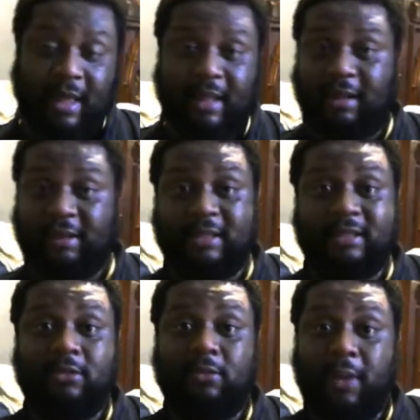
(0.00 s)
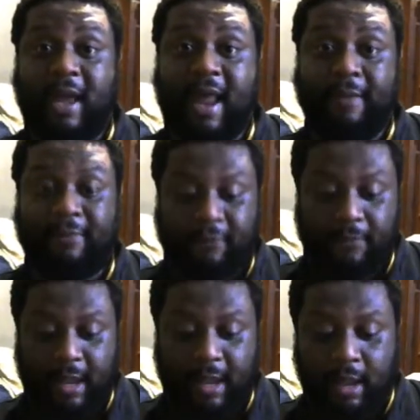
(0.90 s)
And like, this is the way it happened for
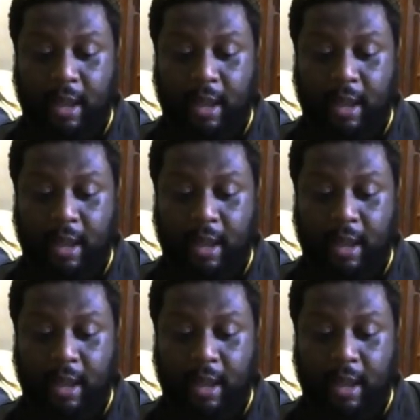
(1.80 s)
me.